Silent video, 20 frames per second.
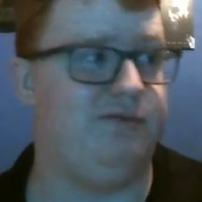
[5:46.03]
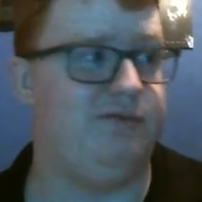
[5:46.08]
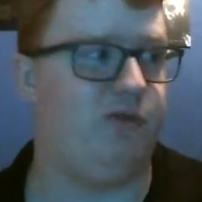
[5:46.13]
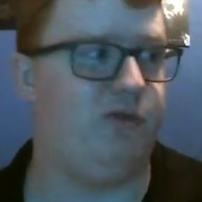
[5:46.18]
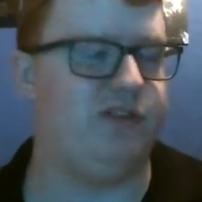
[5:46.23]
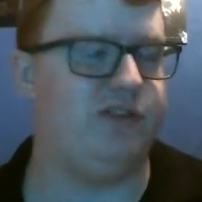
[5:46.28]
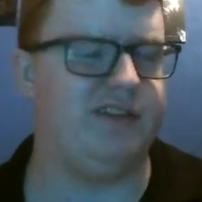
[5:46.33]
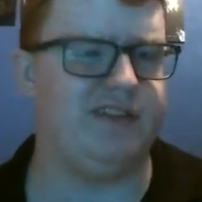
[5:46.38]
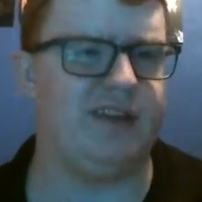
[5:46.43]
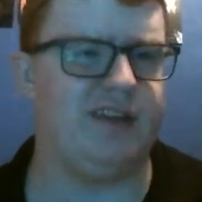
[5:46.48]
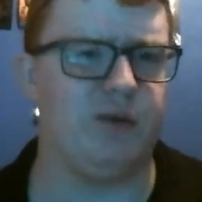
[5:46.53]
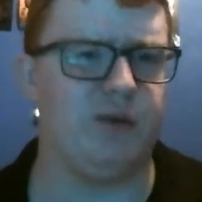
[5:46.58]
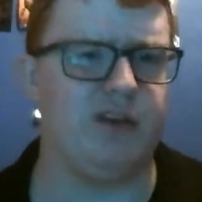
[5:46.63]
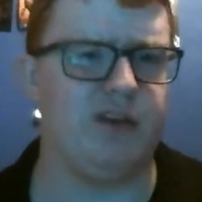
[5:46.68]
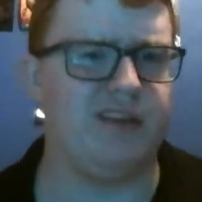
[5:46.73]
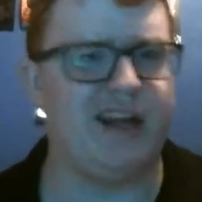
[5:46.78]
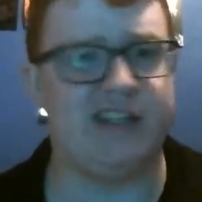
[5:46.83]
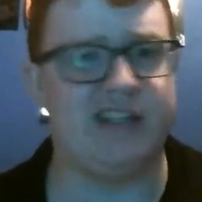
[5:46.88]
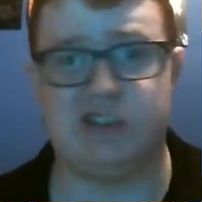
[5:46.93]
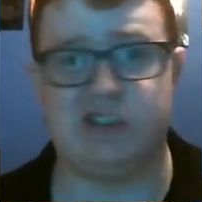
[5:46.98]
one of the people you
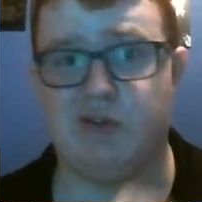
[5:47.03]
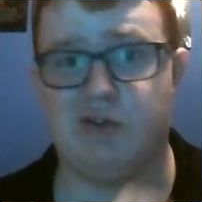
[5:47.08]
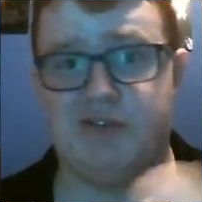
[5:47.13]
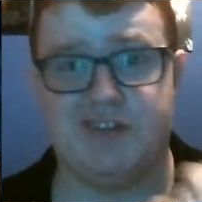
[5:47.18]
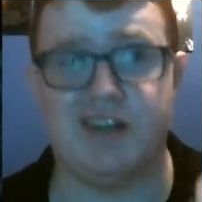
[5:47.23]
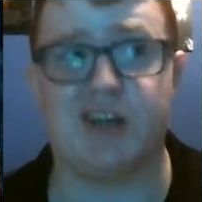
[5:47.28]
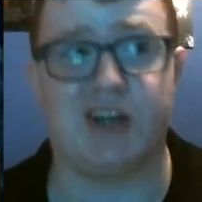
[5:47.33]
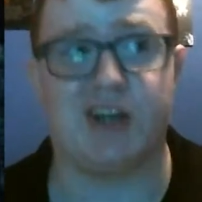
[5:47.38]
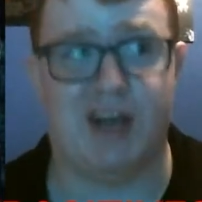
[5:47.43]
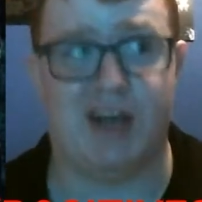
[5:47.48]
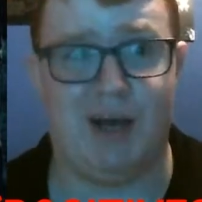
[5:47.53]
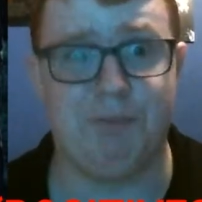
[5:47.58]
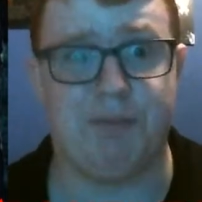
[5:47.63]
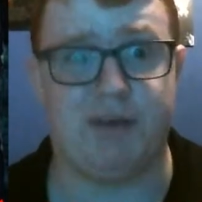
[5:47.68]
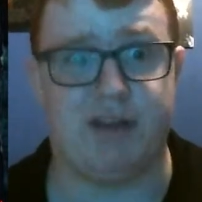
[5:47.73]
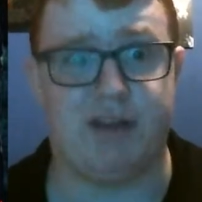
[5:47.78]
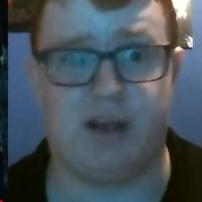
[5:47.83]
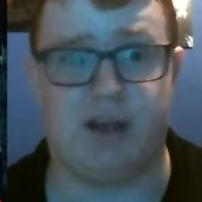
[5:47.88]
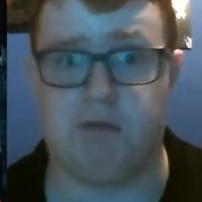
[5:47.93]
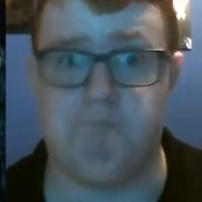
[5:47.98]
actually don't see
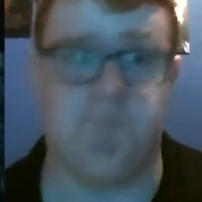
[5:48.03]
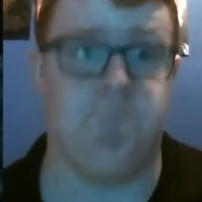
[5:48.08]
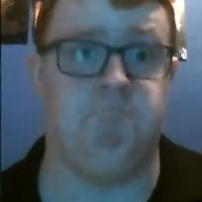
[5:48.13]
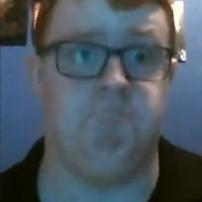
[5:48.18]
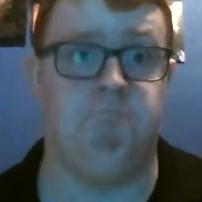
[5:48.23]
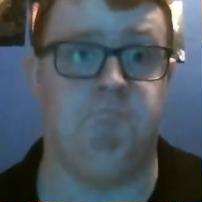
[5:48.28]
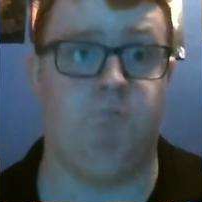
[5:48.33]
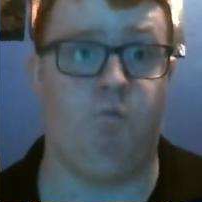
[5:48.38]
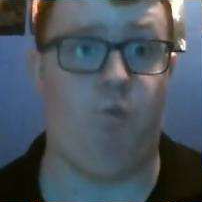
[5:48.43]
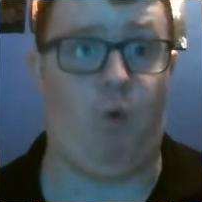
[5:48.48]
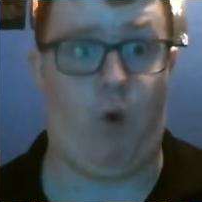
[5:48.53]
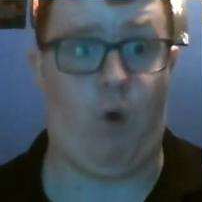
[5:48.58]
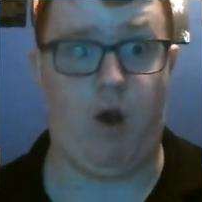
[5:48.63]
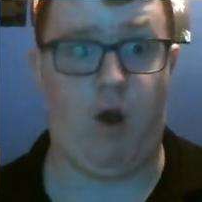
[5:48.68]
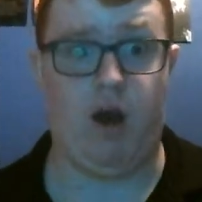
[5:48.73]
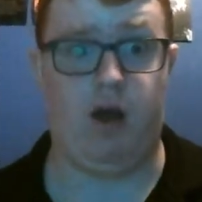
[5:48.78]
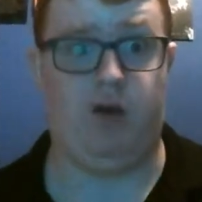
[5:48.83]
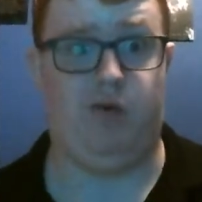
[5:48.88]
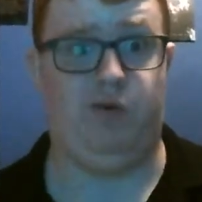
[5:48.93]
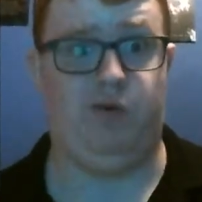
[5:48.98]
coming. Like,
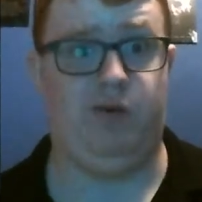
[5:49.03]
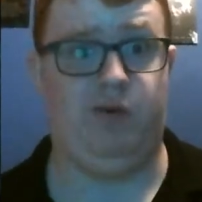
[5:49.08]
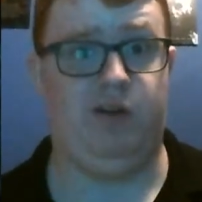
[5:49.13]
wow.